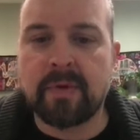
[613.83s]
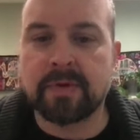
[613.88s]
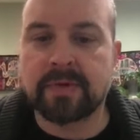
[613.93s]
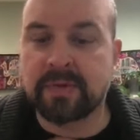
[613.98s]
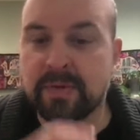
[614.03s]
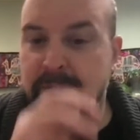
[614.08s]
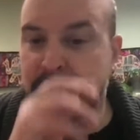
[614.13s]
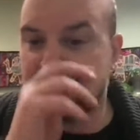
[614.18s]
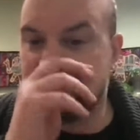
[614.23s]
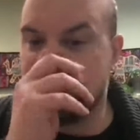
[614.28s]

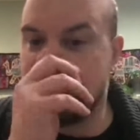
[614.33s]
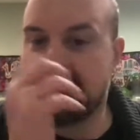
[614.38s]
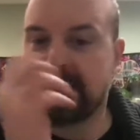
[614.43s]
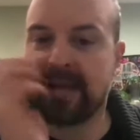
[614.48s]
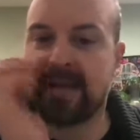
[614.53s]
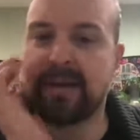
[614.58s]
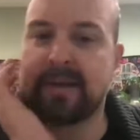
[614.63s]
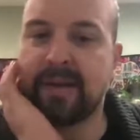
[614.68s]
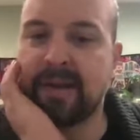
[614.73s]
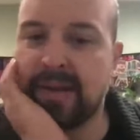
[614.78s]
So
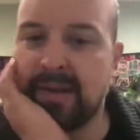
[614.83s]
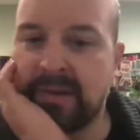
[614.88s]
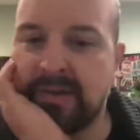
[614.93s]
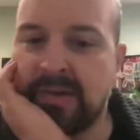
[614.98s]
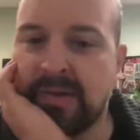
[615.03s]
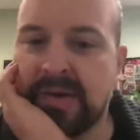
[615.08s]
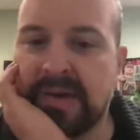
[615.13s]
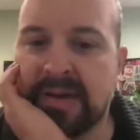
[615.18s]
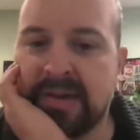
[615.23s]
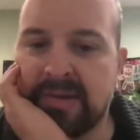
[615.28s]
Jackie and
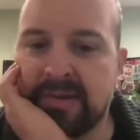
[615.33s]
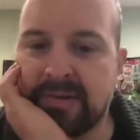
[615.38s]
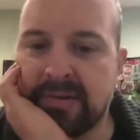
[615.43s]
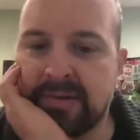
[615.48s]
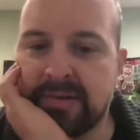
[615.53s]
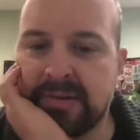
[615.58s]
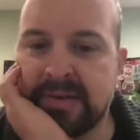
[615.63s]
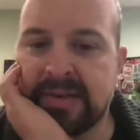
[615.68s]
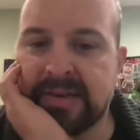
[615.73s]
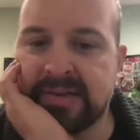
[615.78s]
you got
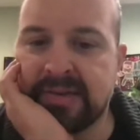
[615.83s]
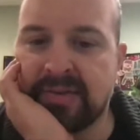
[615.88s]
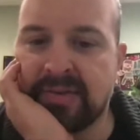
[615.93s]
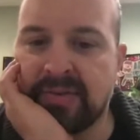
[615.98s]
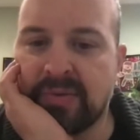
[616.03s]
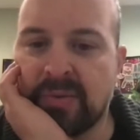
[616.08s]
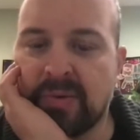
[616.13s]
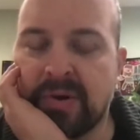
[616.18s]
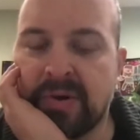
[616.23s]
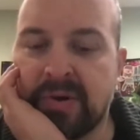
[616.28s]
to
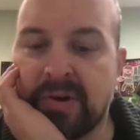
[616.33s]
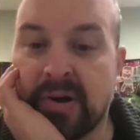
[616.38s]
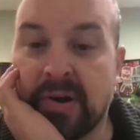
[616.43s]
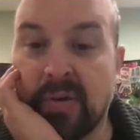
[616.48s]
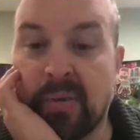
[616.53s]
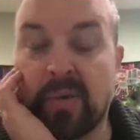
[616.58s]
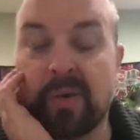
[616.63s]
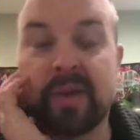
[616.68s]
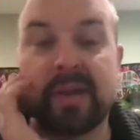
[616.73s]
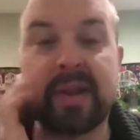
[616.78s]
Thor:
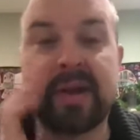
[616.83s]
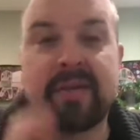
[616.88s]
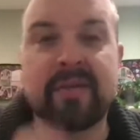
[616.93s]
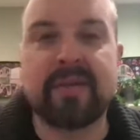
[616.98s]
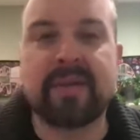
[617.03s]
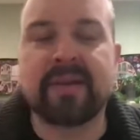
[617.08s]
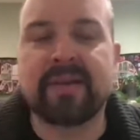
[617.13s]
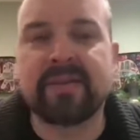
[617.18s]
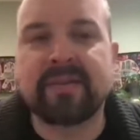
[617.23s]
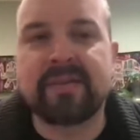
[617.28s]
Dark World. I don't
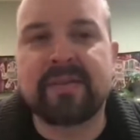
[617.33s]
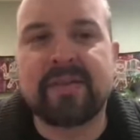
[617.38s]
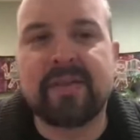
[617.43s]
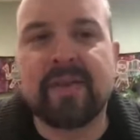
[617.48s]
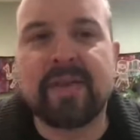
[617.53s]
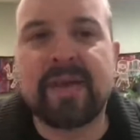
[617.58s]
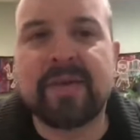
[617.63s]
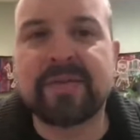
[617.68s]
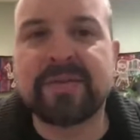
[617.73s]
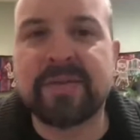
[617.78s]
even
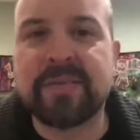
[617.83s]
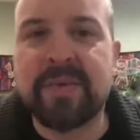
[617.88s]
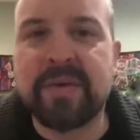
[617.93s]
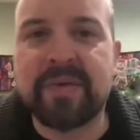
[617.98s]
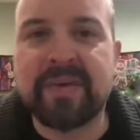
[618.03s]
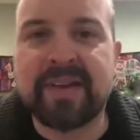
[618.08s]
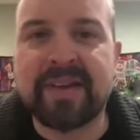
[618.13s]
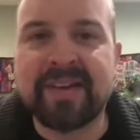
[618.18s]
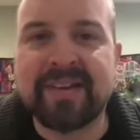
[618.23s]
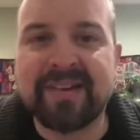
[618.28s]
know that was a
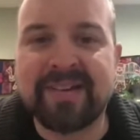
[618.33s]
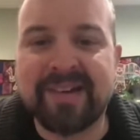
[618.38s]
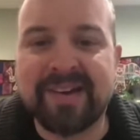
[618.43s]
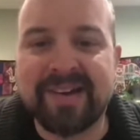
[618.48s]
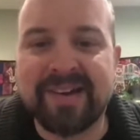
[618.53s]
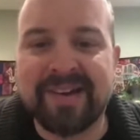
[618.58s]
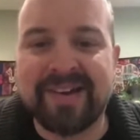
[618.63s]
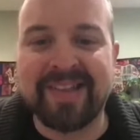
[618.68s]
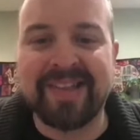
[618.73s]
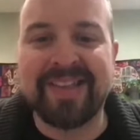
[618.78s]
movie.
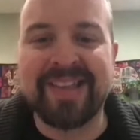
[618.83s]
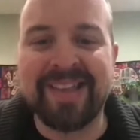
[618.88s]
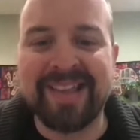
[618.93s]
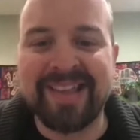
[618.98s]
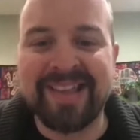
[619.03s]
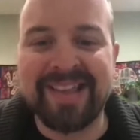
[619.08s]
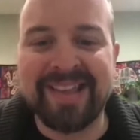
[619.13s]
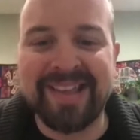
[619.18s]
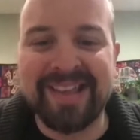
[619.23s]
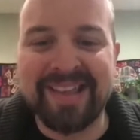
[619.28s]

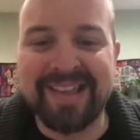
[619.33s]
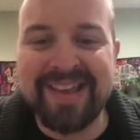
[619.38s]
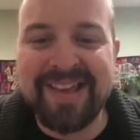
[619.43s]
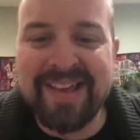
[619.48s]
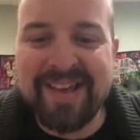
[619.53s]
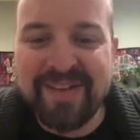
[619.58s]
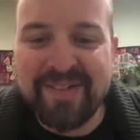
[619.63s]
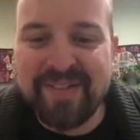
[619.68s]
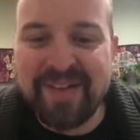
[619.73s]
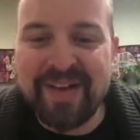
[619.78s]

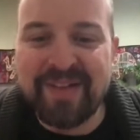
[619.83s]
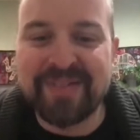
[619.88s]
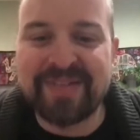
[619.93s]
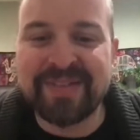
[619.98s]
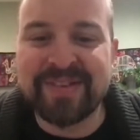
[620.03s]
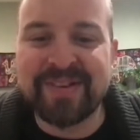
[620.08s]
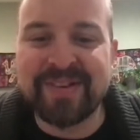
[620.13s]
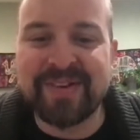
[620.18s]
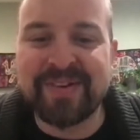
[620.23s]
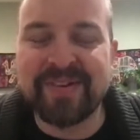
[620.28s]
I'm
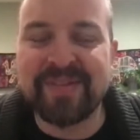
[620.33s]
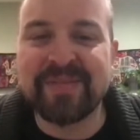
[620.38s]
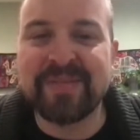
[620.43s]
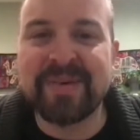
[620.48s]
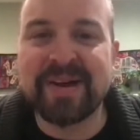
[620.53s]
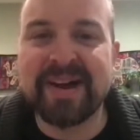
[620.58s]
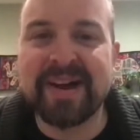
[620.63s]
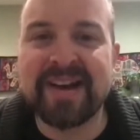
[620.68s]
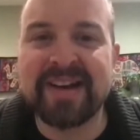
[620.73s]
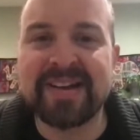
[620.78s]
so
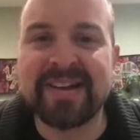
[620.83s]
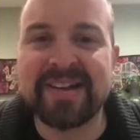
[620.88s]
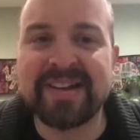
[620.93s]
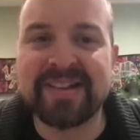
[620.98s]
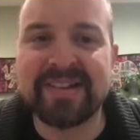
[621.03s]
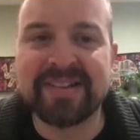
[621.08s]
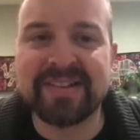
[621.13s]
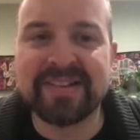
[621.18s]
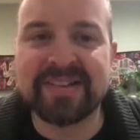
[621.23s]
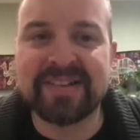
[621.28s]
behind on
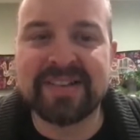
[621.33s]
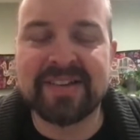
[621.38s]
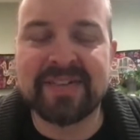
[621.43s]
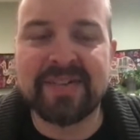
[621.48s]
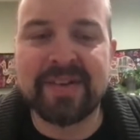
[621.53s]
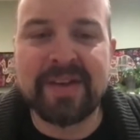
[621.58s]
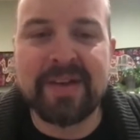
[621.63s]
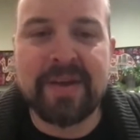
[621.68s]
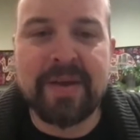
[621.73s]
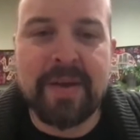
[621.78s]
all this stuff,
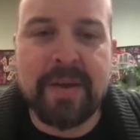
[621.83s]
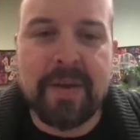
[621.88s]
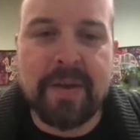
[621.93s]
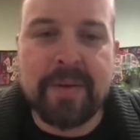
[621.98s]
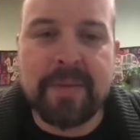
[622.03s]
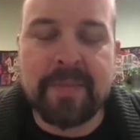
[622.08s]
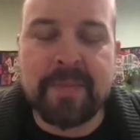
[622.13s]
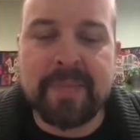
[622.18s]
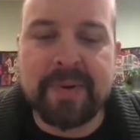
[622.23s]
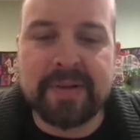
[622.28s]

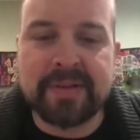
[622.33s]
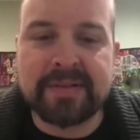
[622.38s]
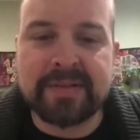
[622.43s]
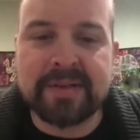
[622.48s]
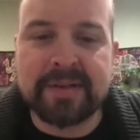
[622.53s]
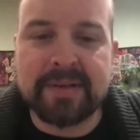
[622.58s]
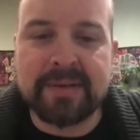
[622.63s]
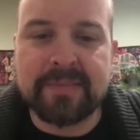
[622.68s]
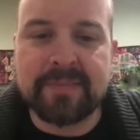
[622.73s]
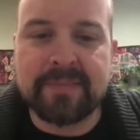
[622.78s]
but